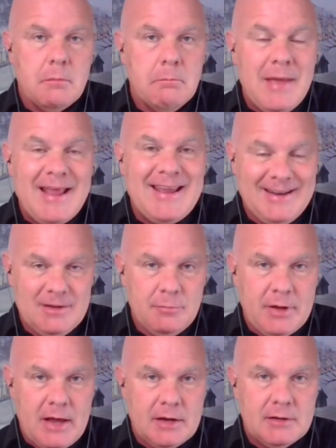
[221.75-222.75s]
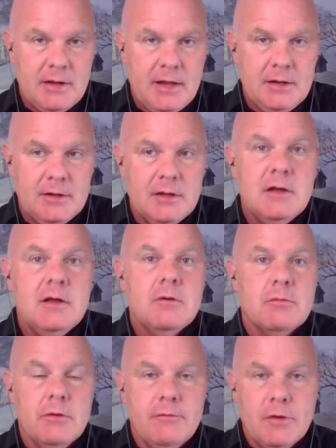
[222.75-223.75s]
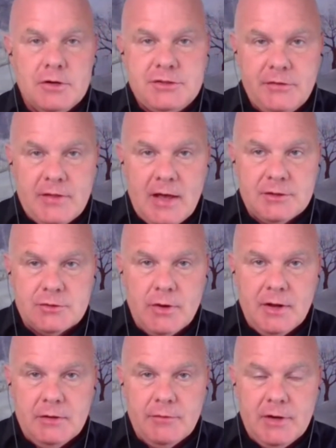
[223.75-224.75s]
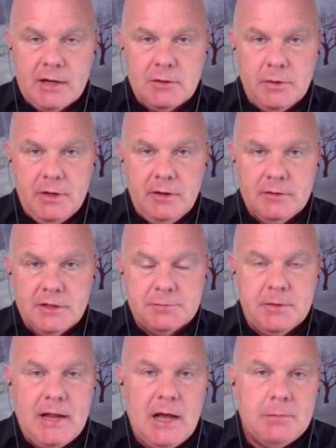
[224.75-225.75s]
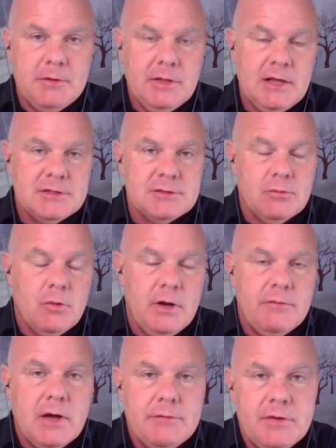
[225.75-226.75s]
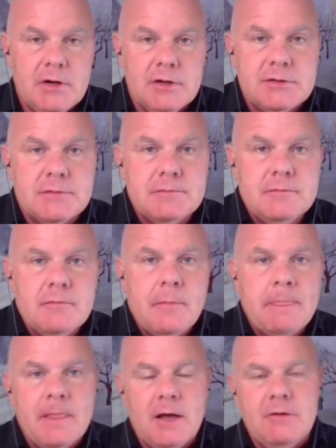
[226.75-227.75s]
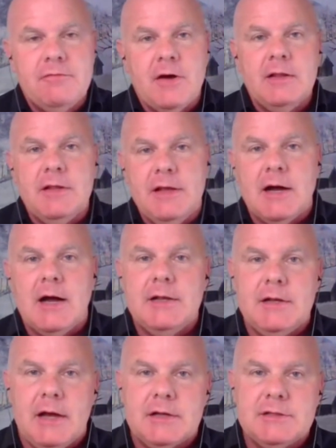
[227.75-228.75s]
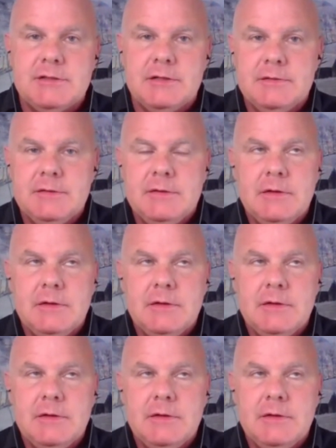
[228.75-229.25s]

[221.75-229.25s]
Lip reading: making impact and reversing that trend of inequity that's been happening the last 25 years. And finally, context.